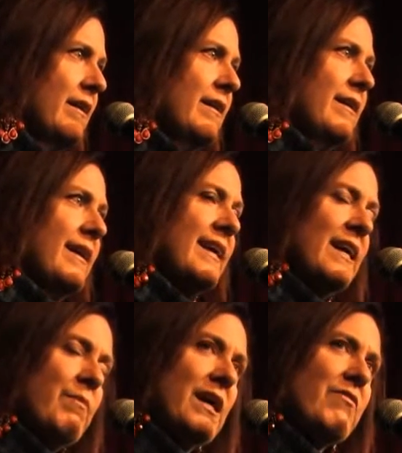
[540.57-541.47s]
I
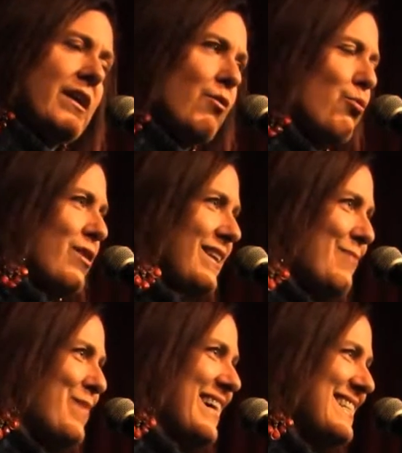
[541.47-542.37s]
am having a really
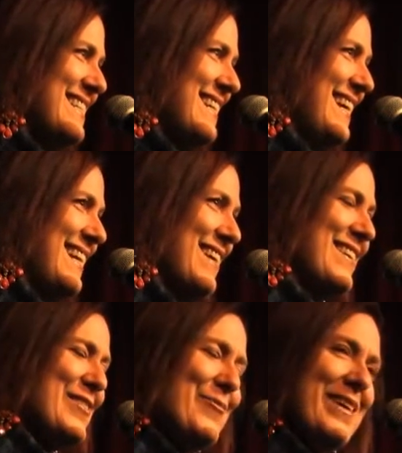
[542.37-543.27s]
bad day now
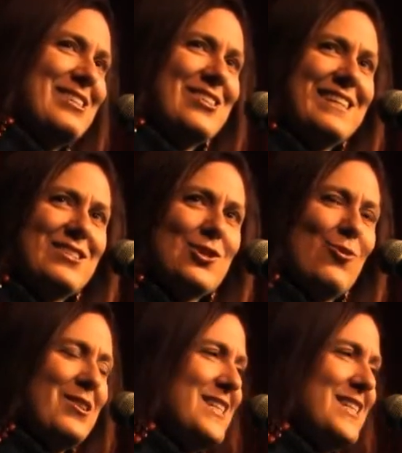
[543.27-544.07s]
that you mention it. And so all these